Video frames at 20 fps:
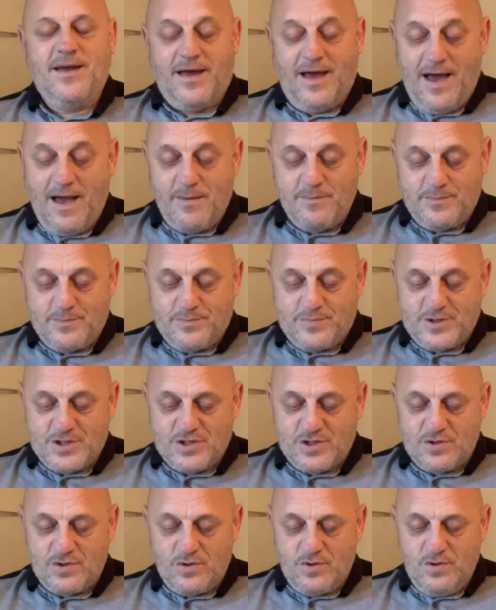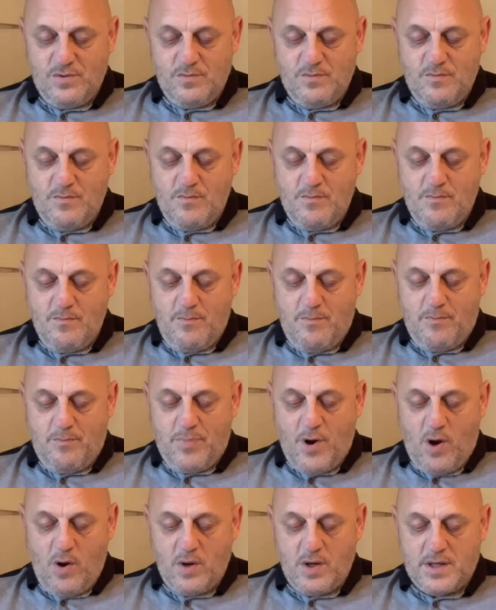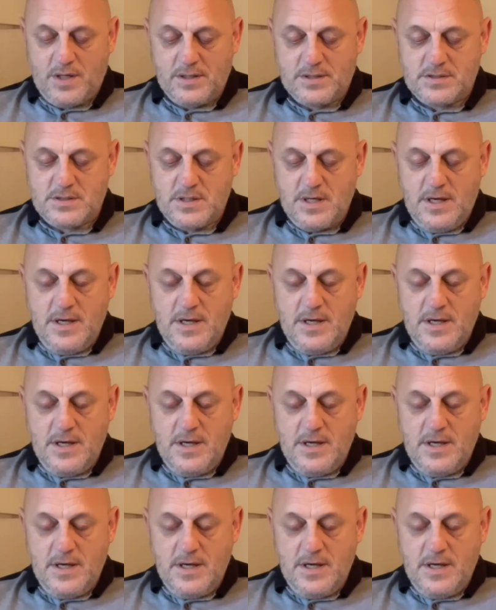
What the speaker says: Absolute bonkers.